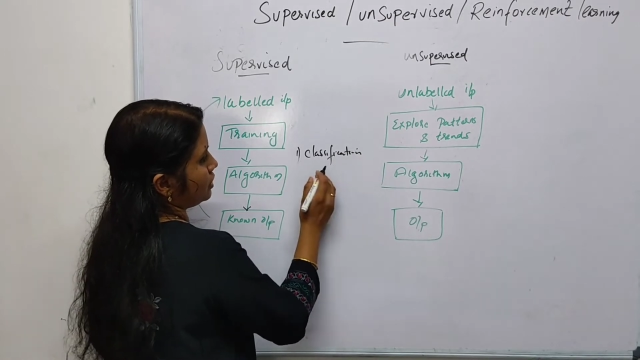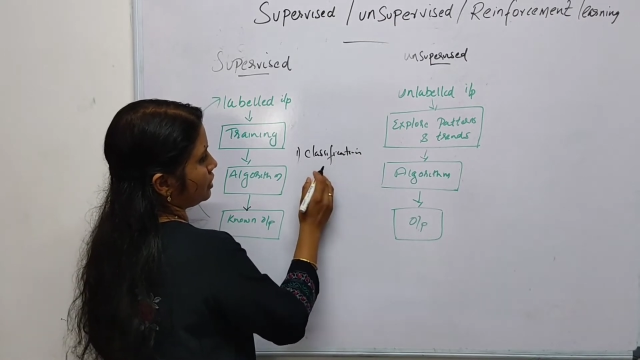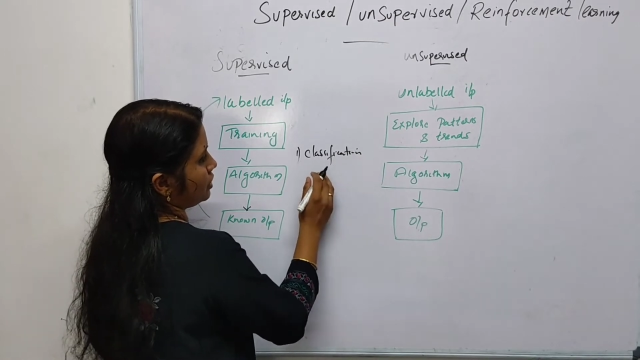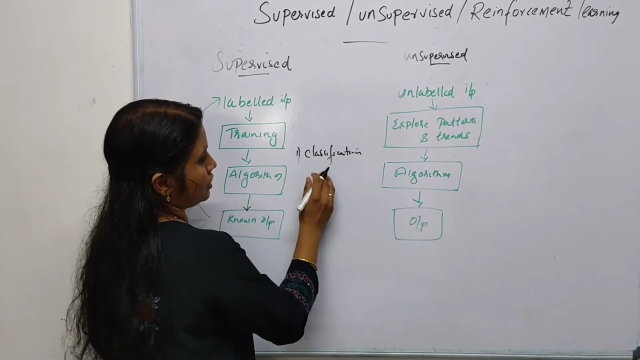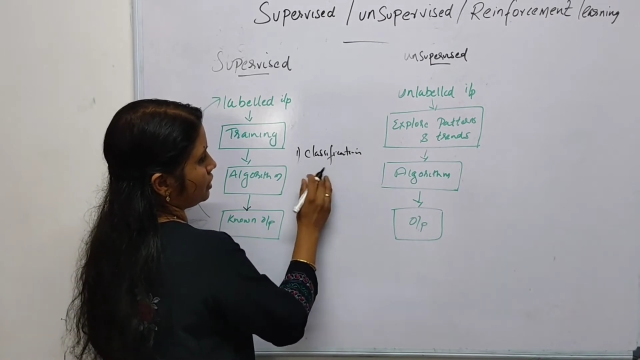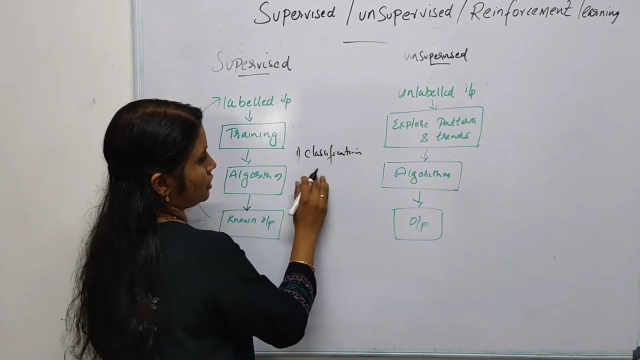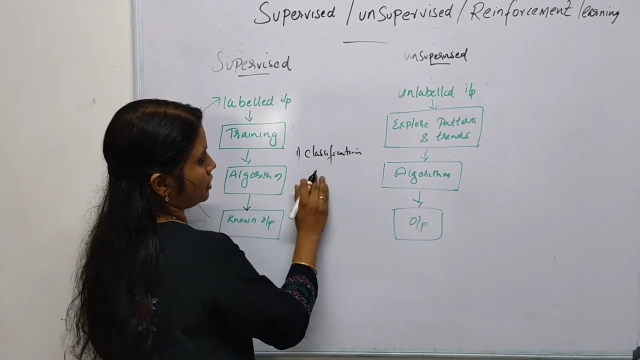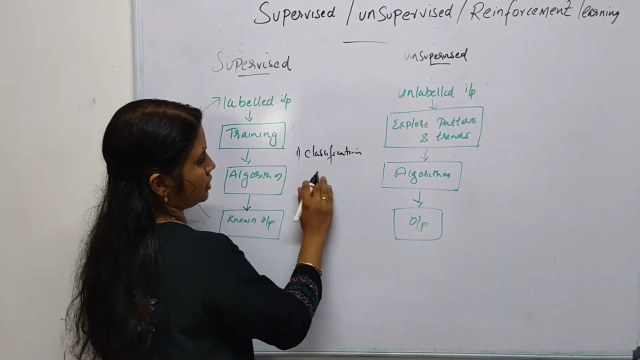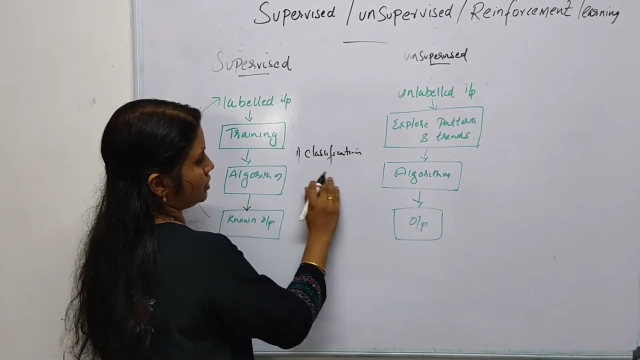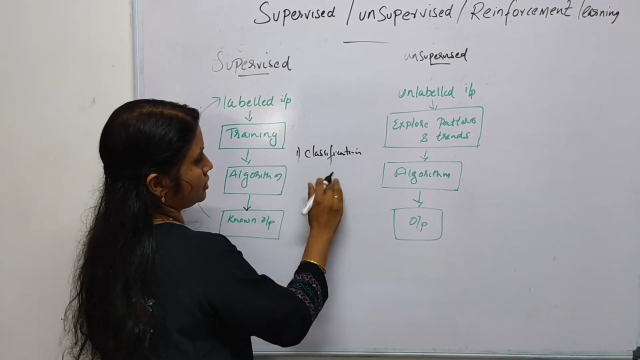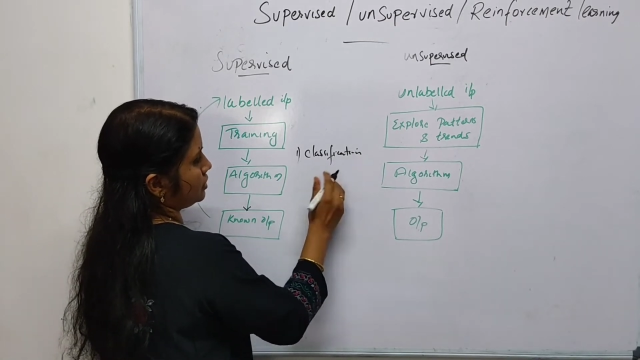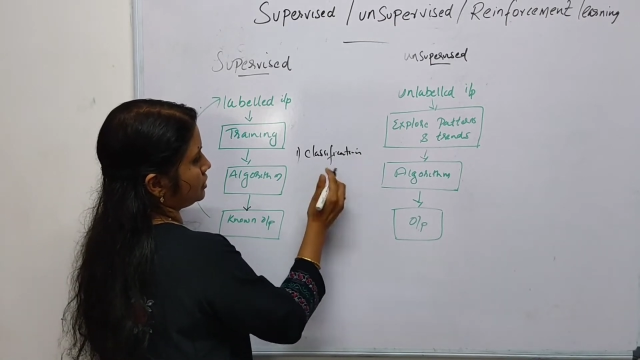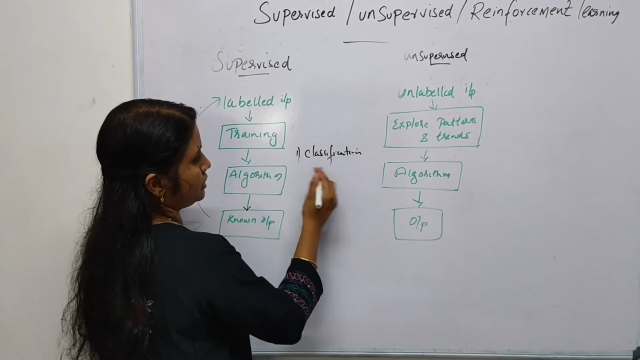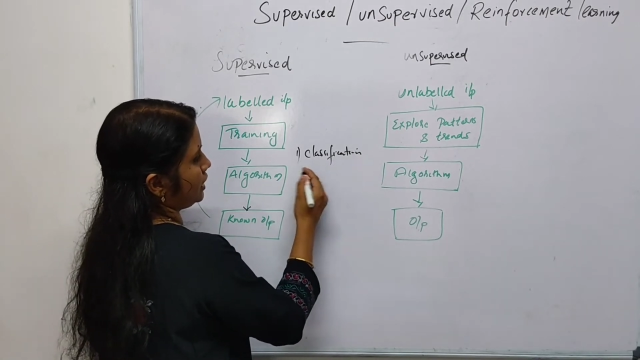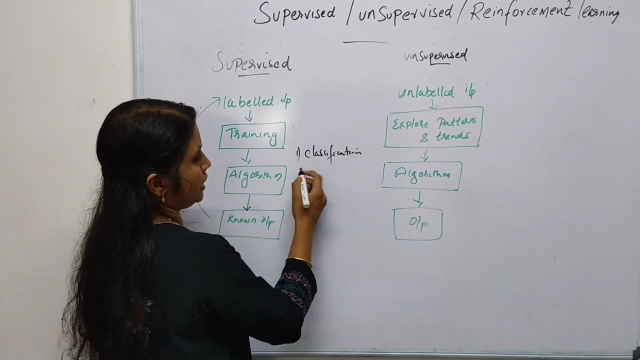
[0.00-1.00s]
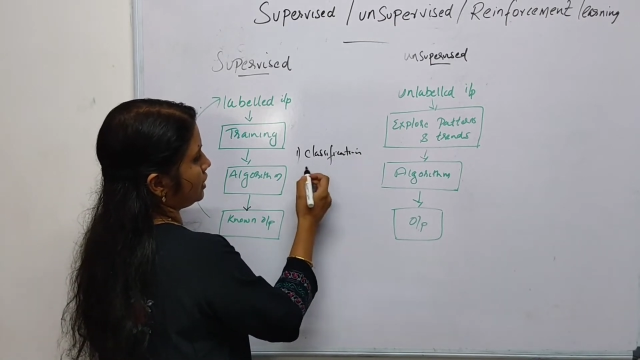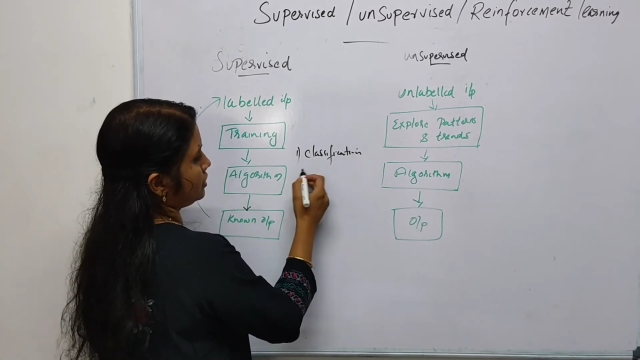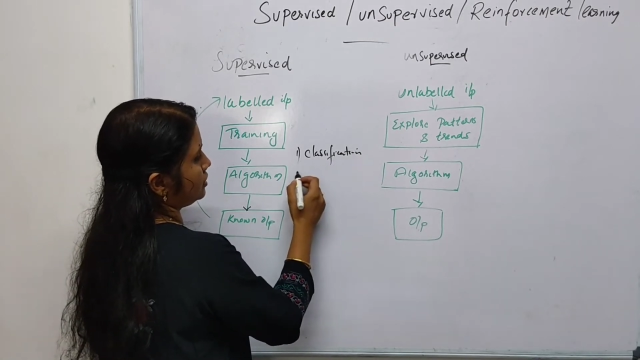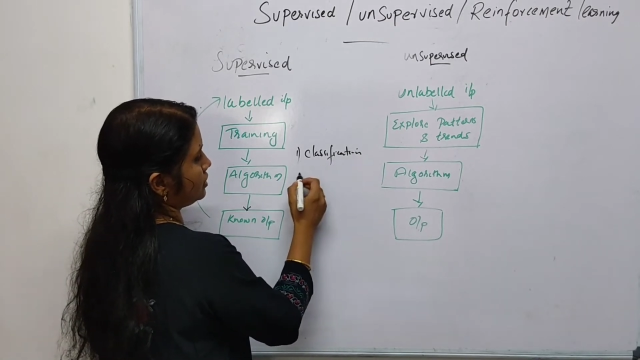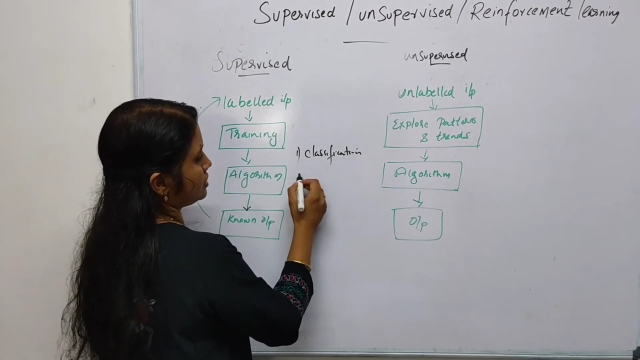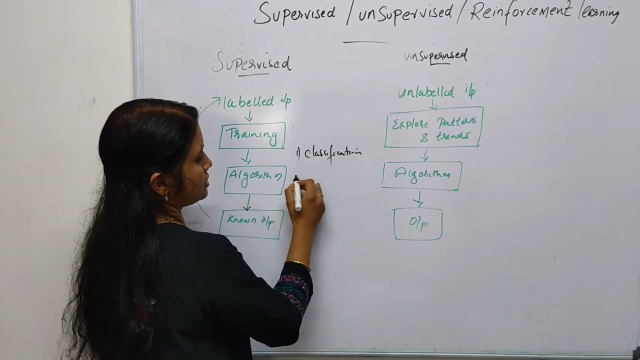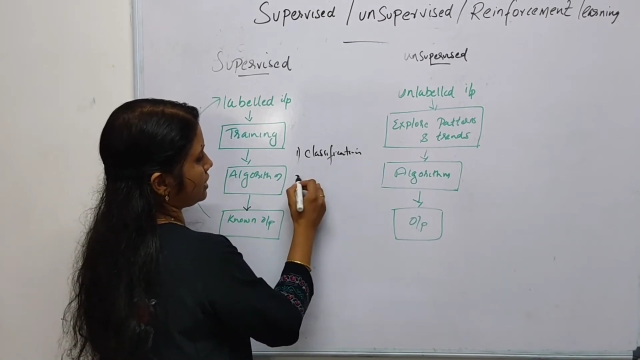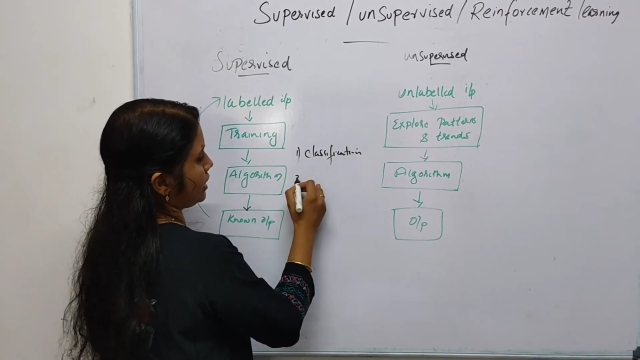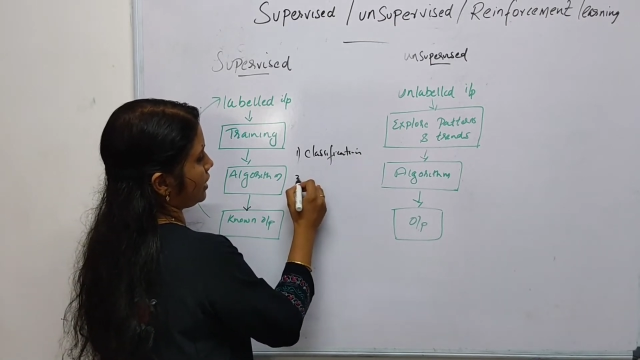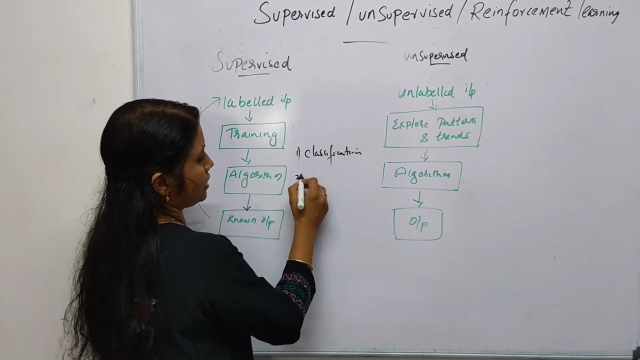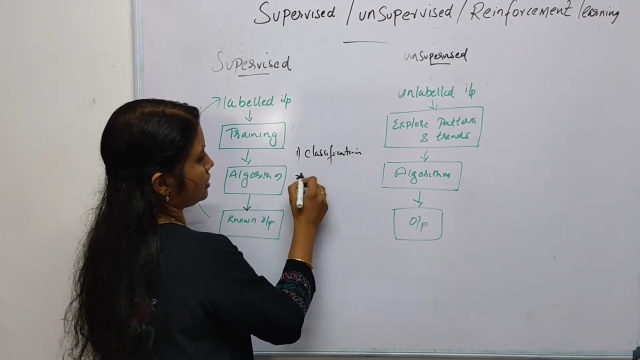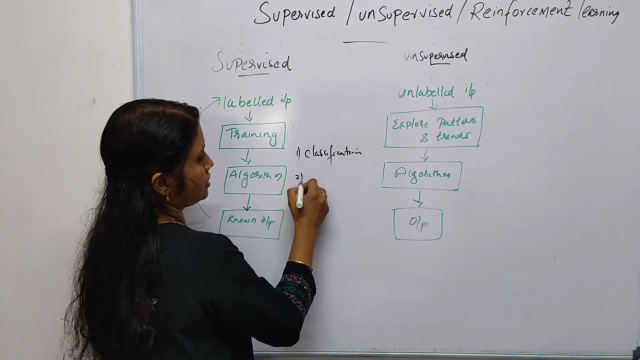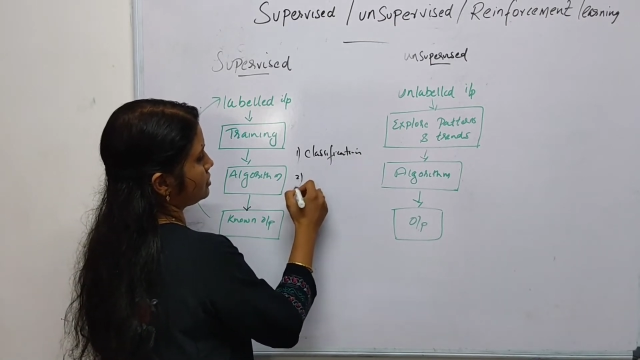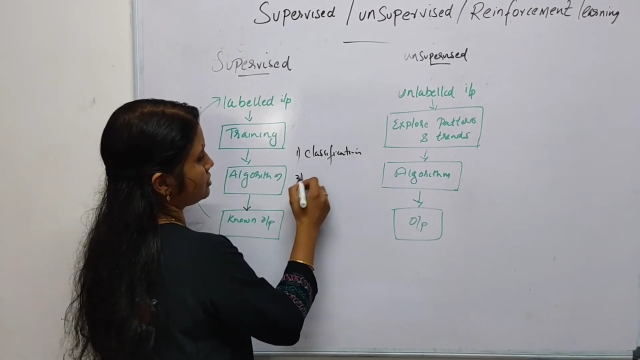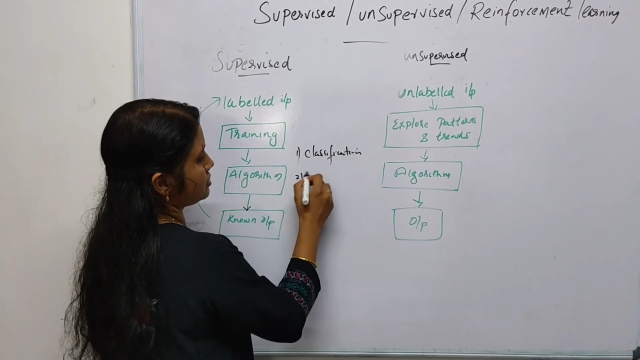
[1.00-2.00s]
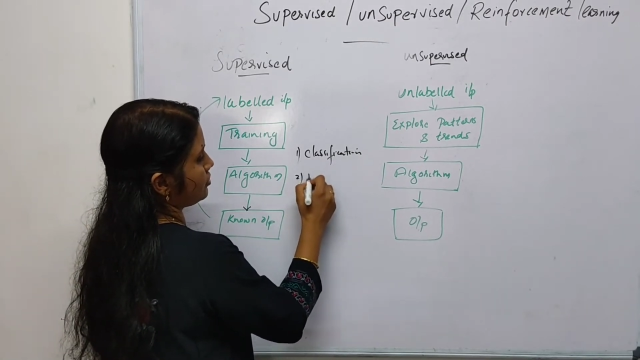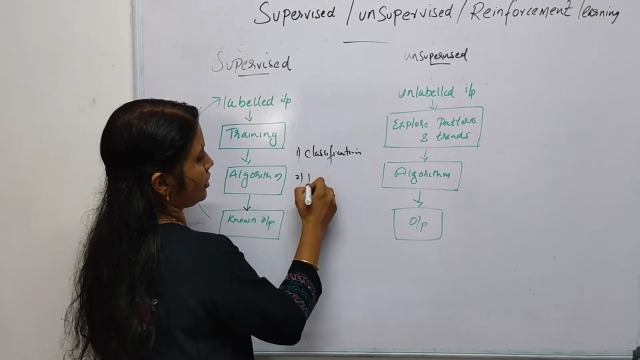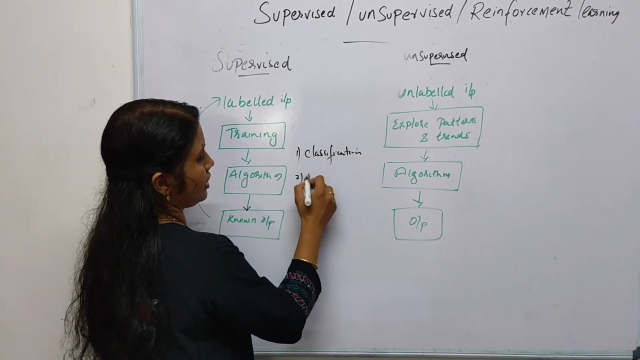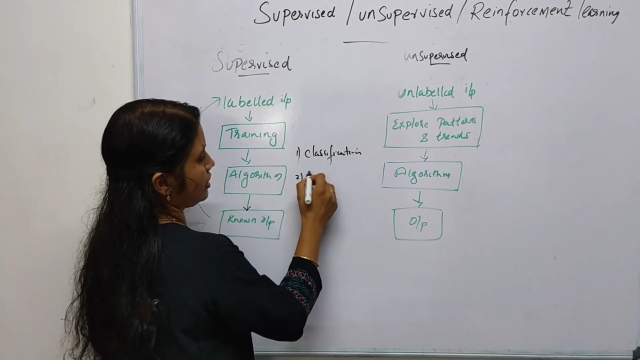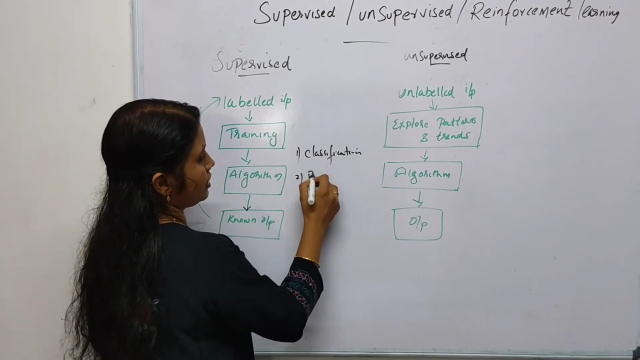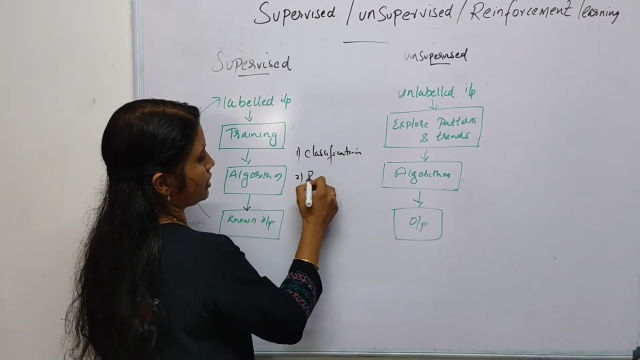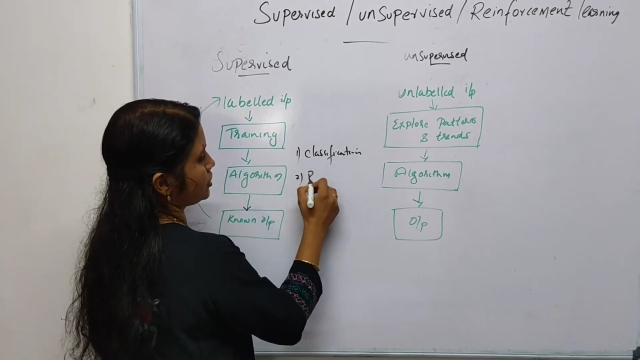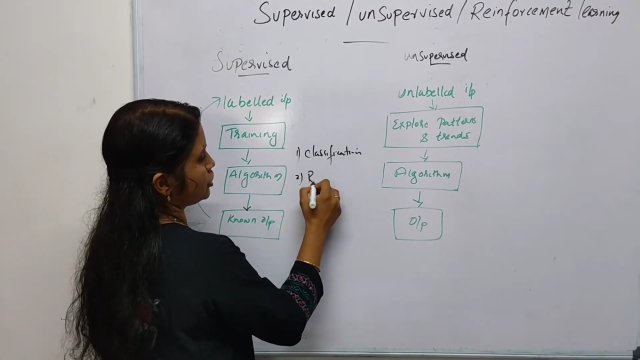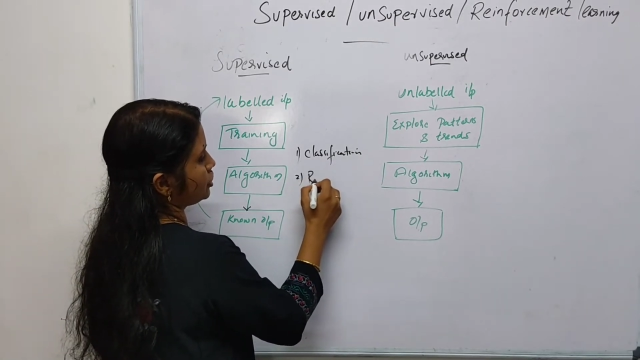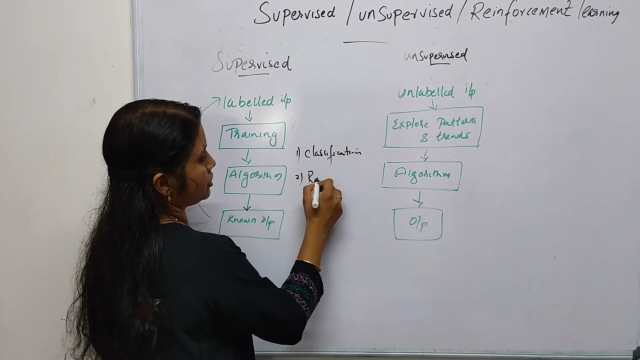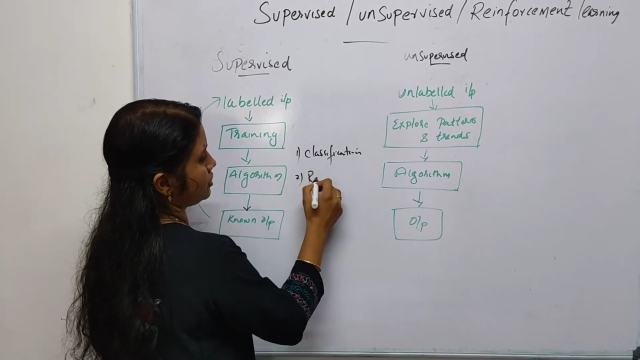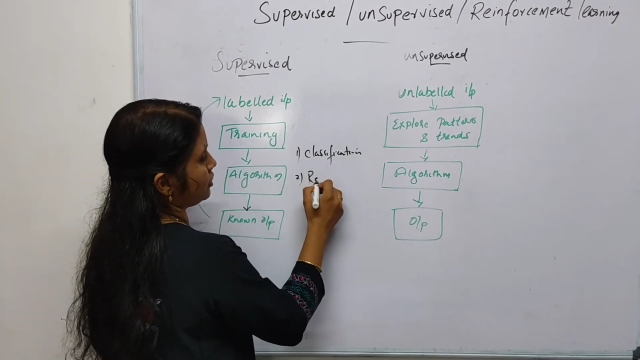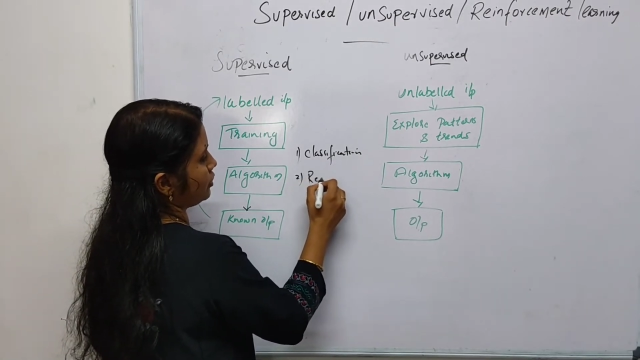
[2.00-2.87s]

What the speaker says: Then second is regression.